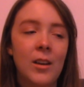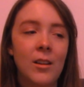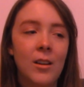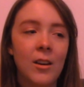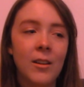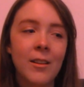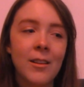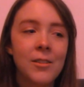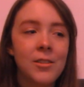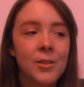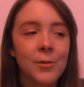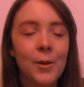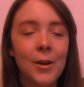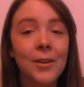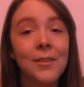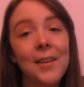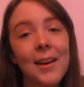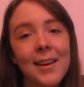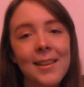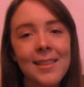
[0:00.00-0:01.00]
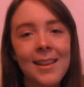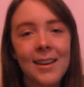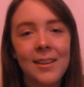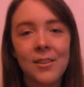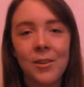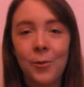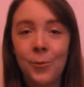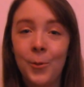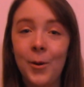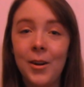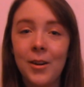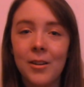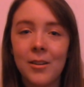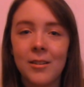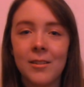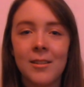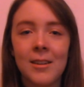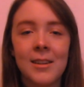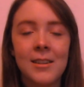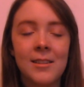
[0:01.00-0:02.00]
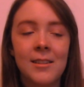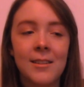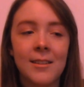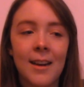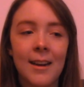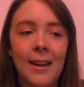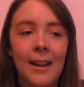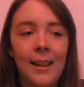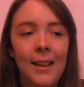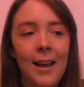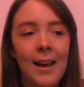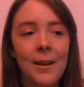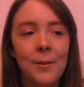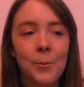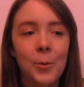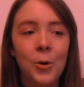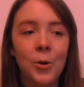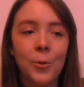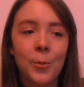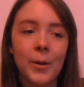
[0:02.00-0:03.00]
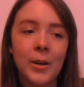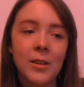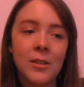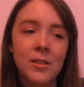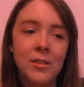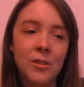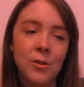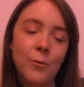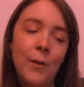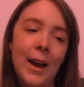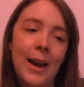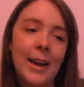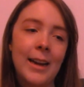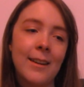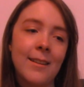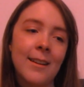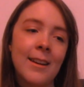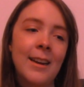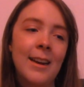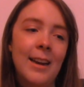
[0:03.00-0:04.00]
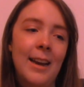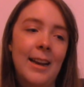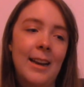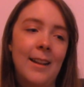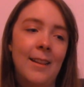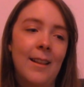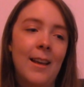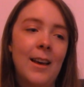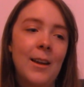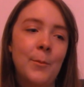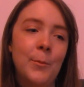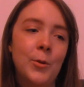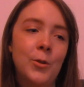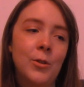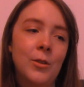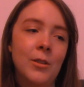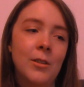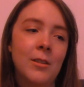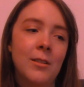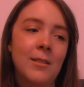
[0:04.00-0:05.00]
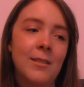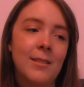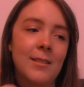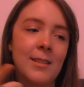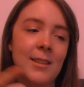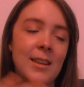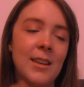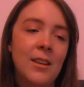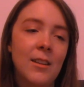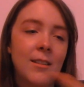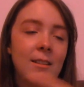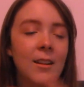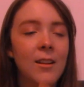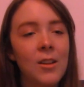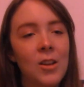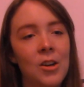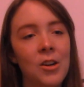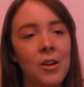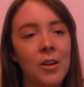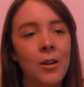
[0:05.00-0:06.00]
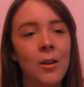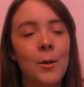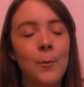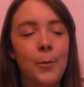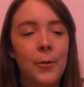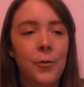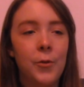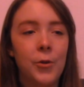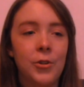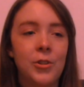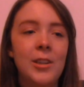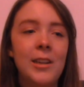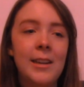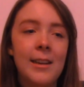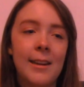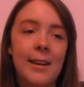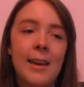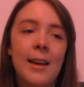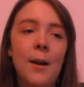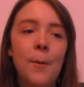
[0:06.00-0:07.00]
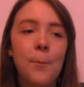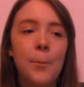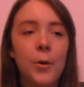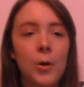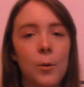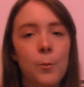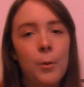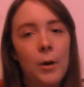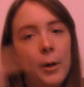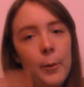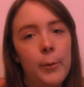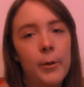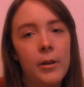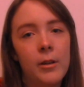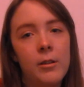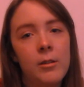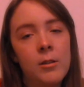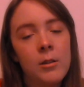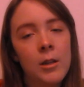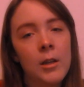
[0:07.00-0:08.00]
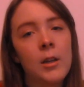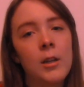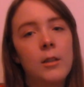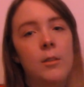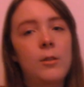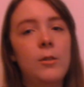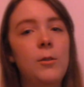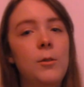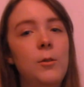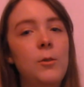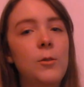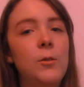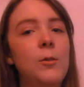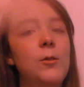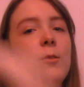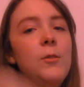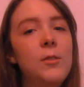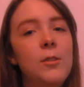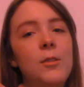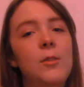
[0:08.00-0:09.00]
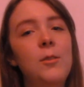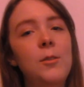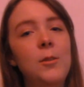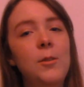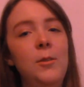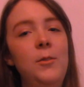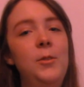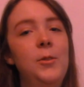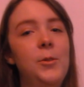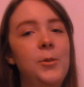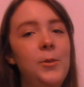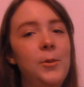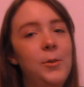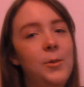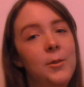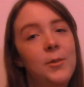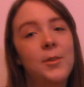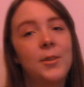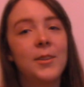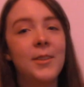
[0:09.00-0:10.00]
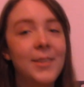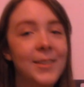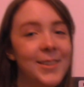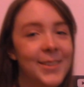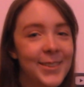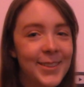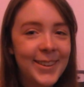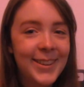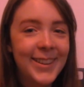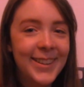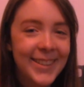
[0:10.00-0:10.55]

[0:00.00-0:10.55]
although she wrote 9,000 words, she's got a lot more words to write and a lot more skills to learn before she can get a book published. Do, do, do, do.